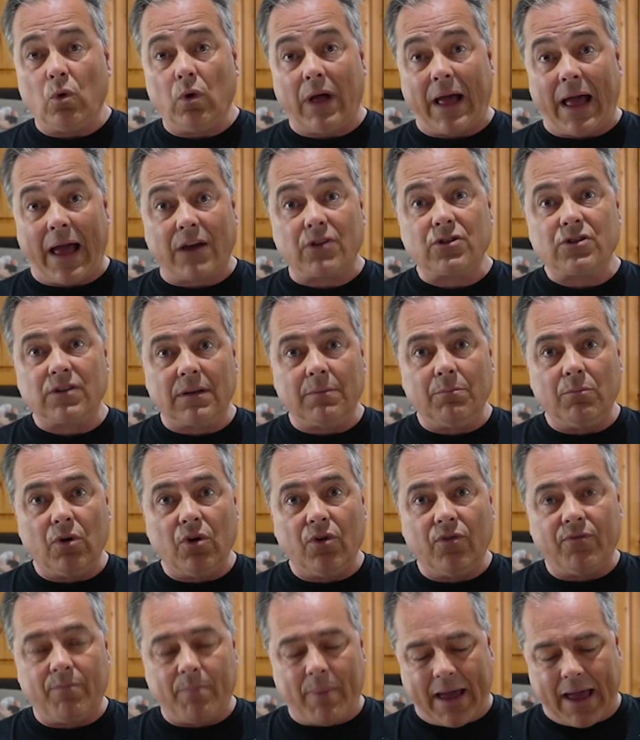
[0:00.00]
actually
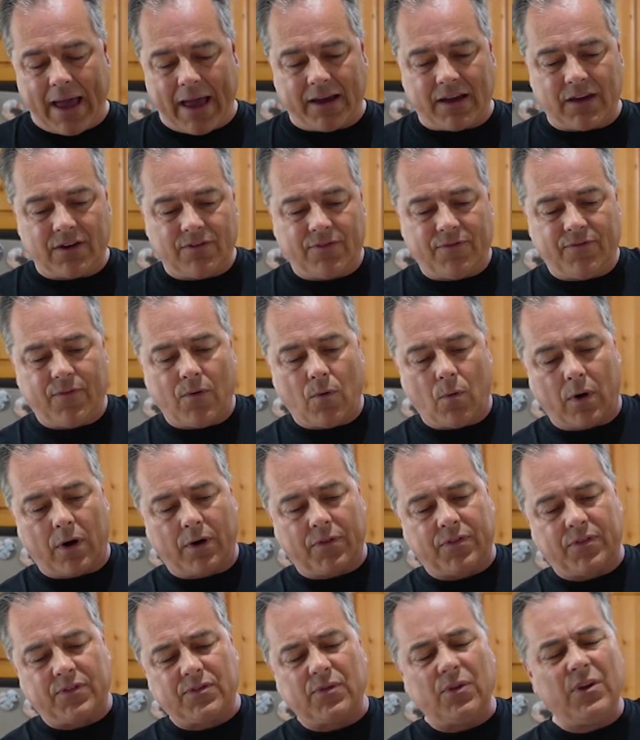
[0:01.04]
move back and
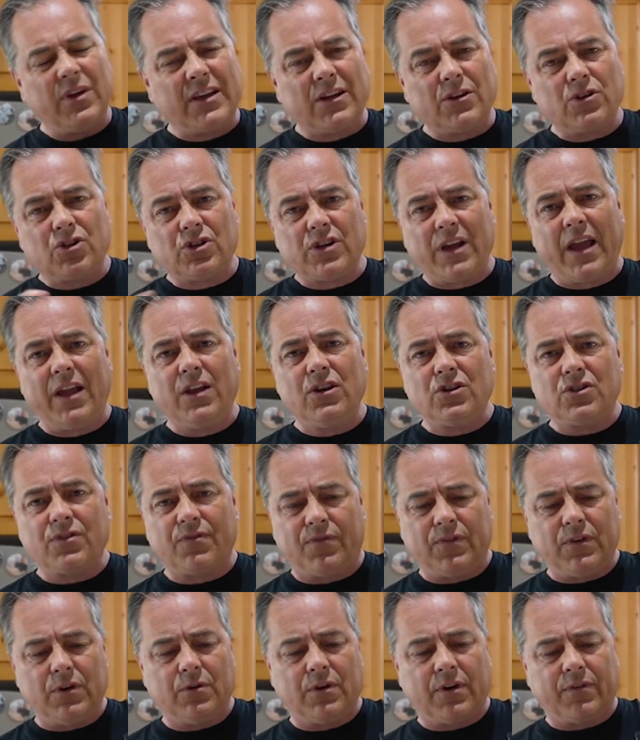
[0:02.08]
forth. So you can change a
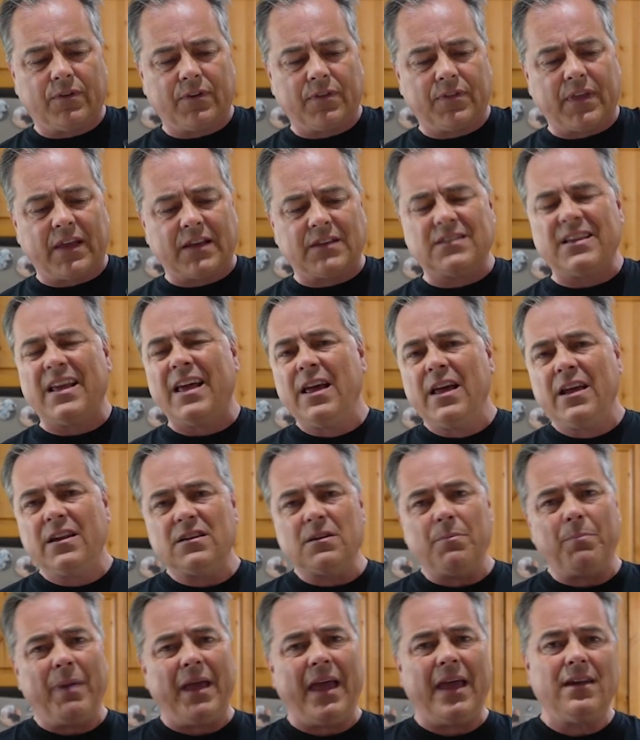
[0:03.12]
few different things
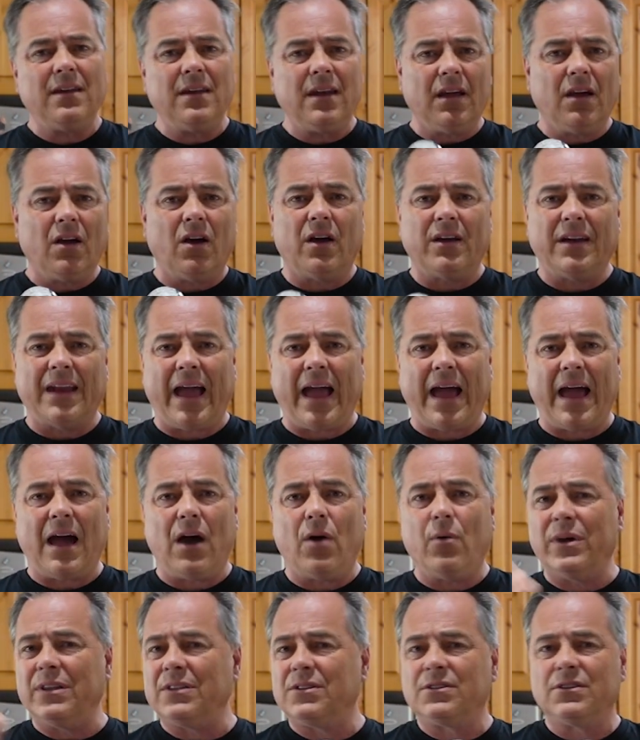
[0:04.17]
depending on
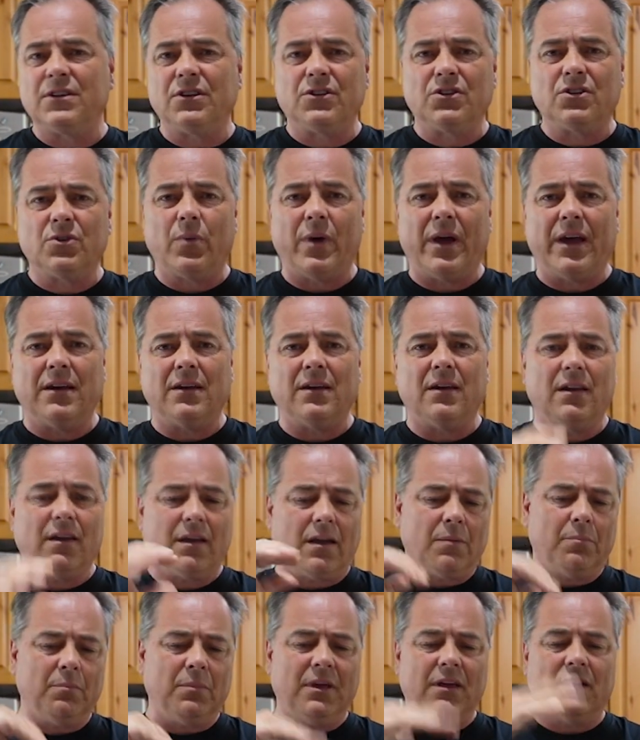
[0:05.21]
how it's situated. It
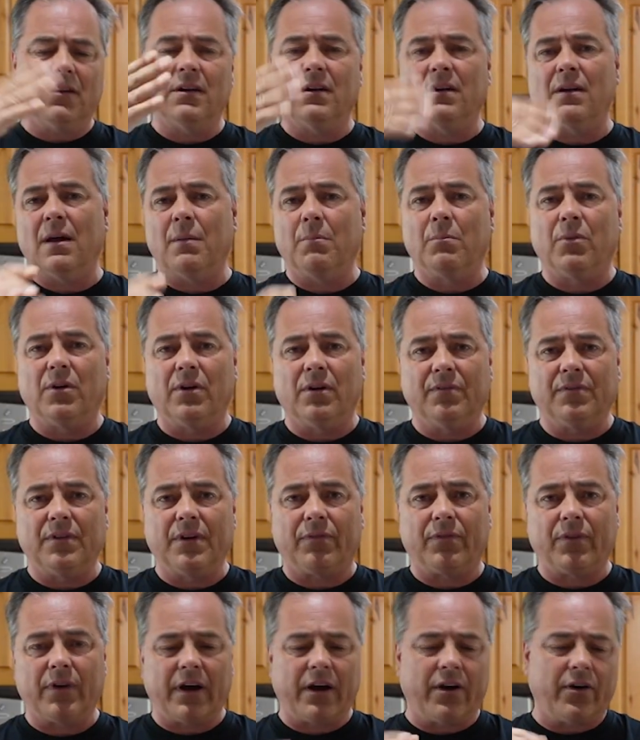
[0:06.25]
can be in a number of
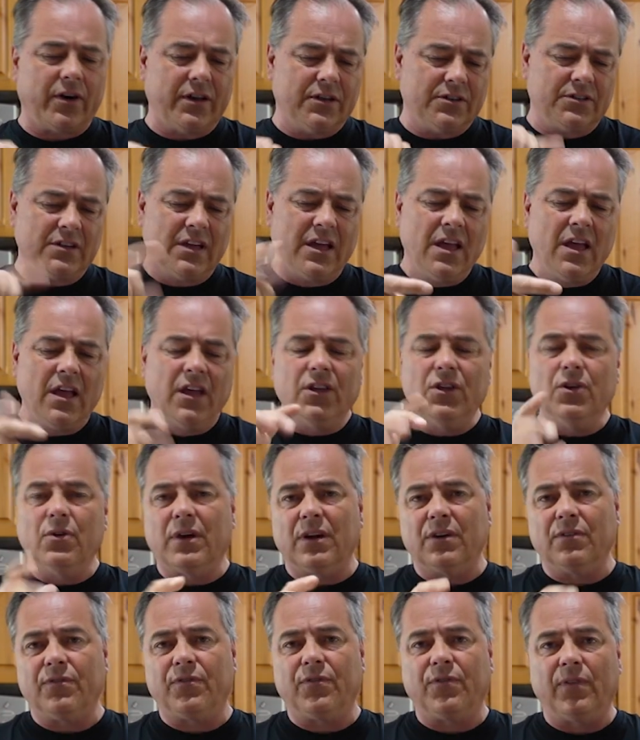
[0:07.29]
different areas. You
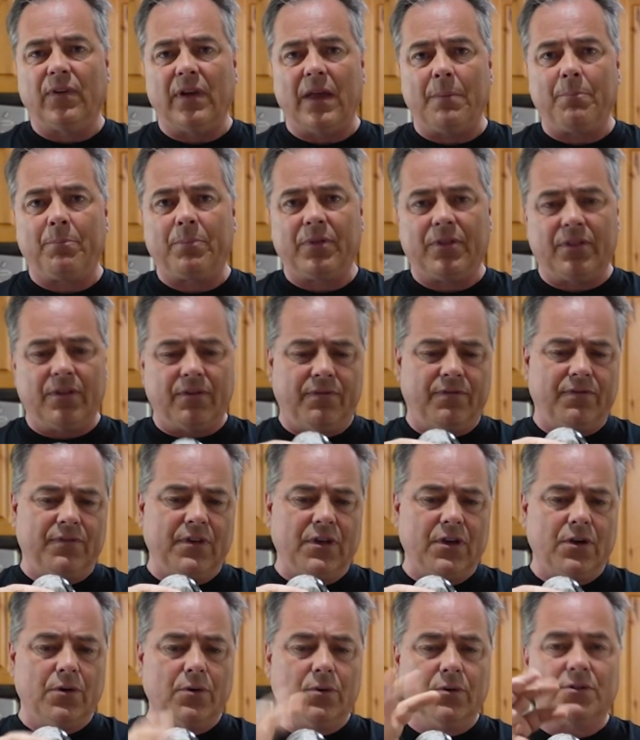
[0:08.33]
can flip the
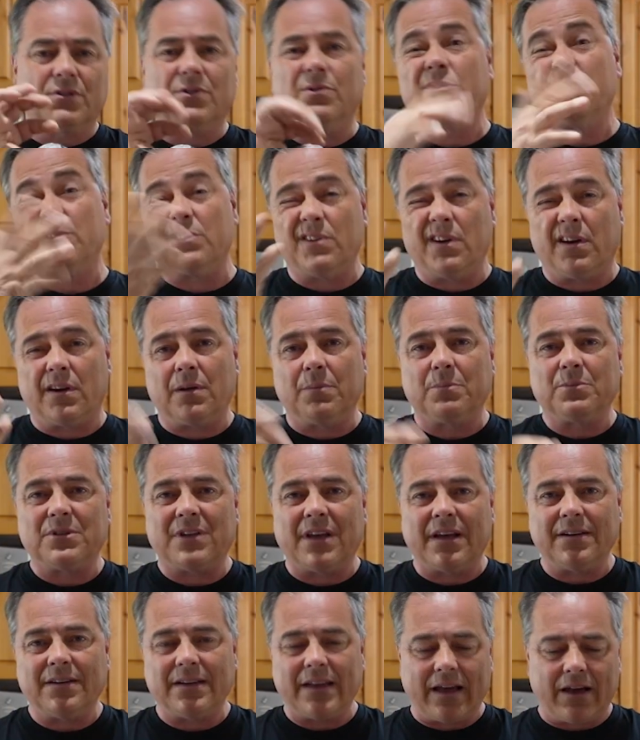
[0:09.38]
view so it's not
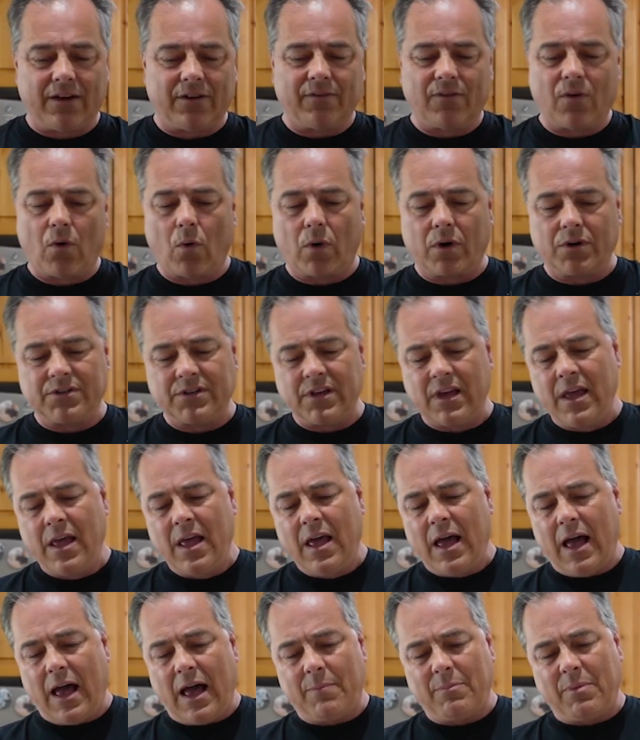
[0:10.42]
upside down, of course,
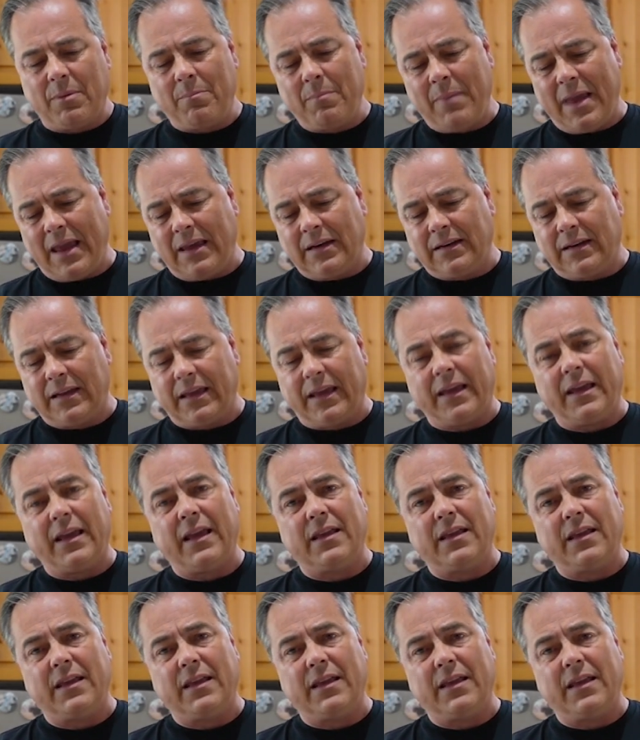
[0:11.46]
but mainly